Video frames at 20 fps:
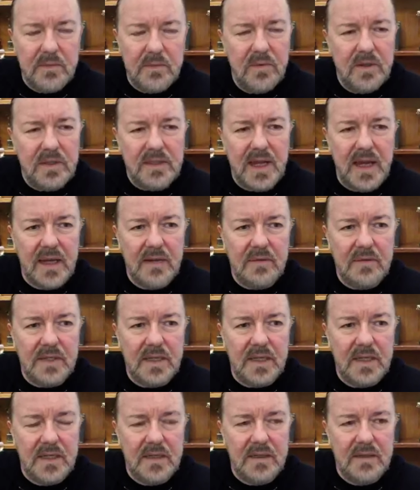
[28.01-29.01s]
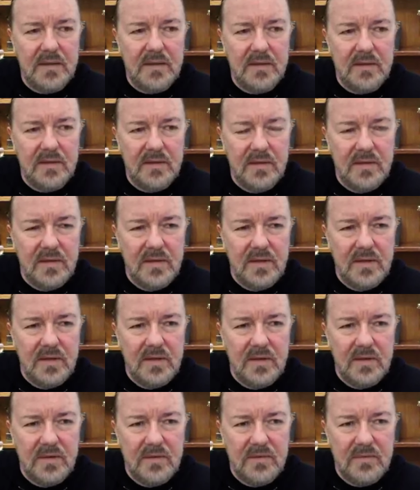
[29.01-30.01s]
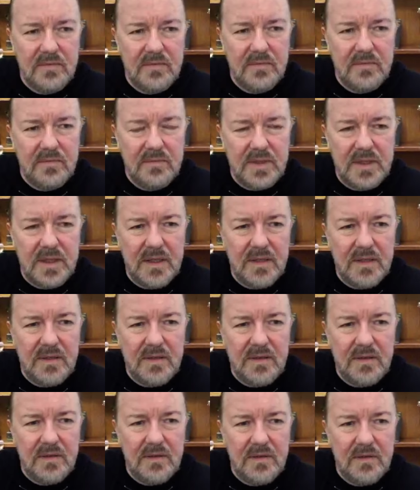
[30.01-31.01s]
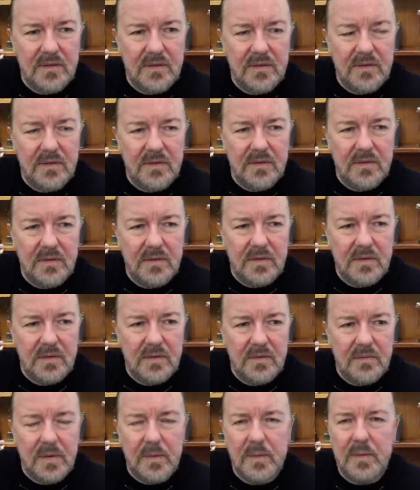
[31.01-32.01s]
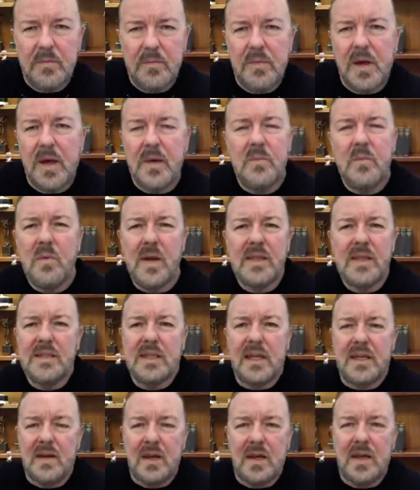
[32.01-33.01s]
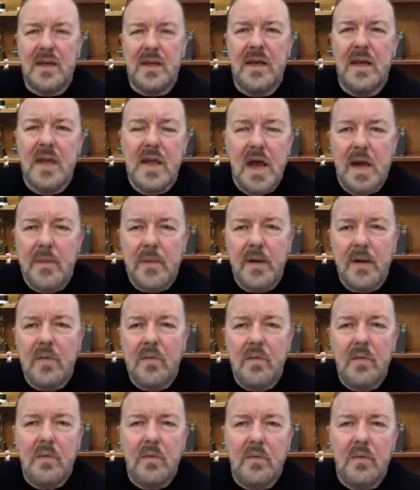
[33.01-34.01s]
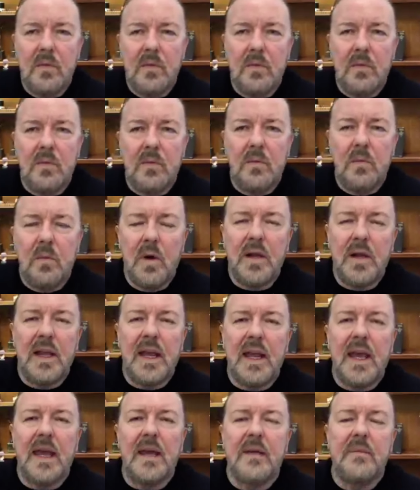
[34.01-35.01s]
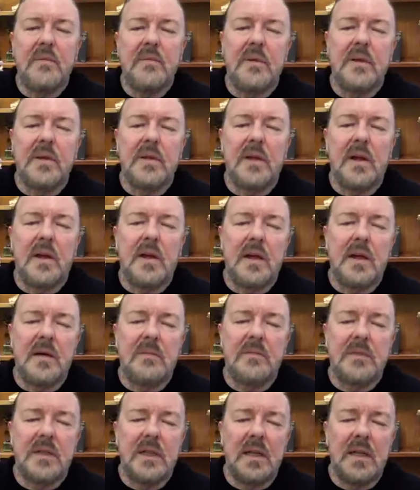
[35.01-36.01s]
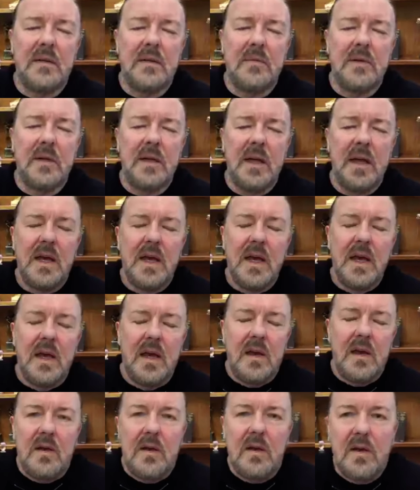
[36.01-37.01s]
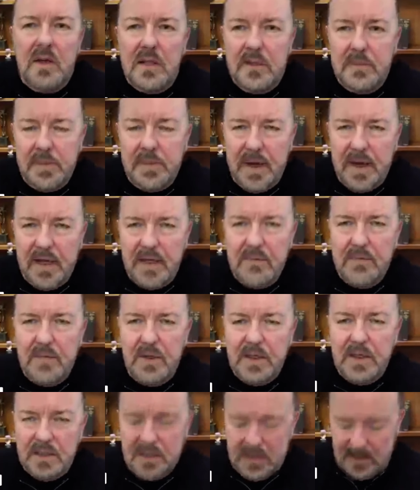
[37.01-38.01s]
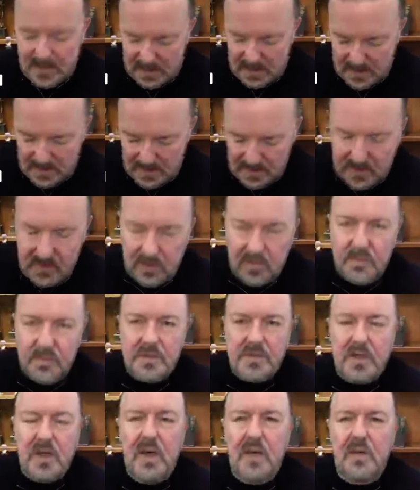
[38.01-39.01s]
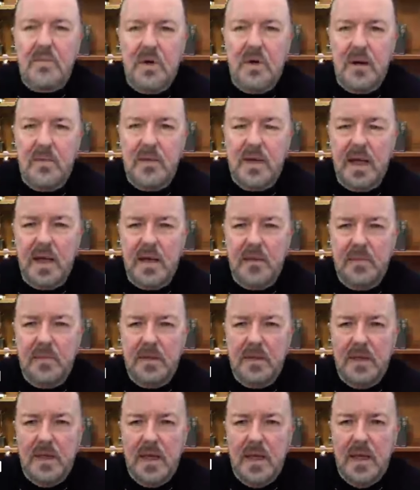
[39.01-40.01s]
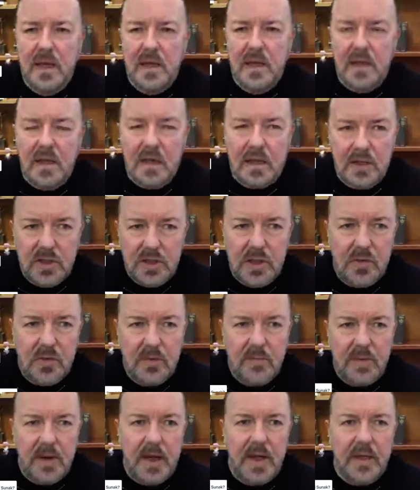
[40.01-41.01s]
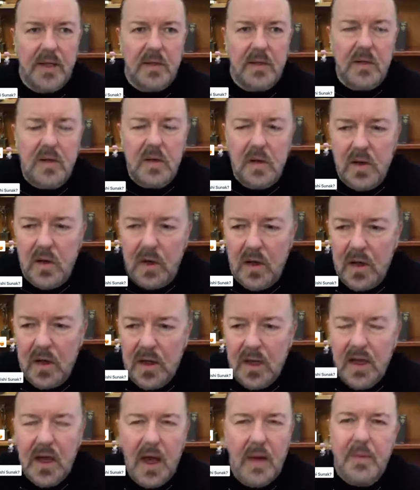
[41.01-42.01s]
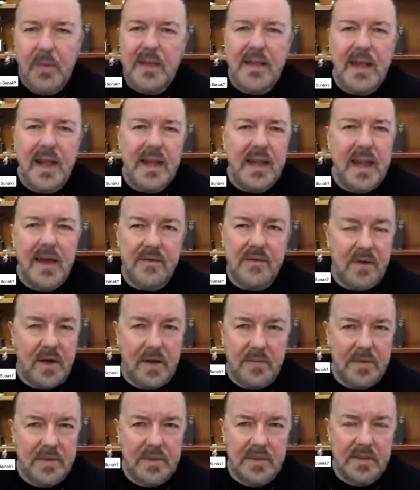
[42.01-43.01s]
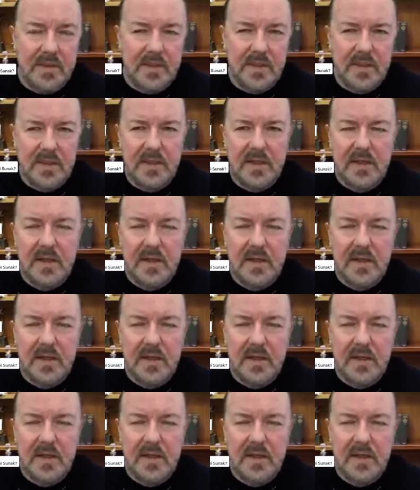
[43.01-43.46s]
What day was it? Was it, I mean, on Wednesday night, about 1 a.m. at night, I'm asleep. Oh, and a pain in my sort of side woke me up, like a shooting pain. Oh, I mean, that never happens.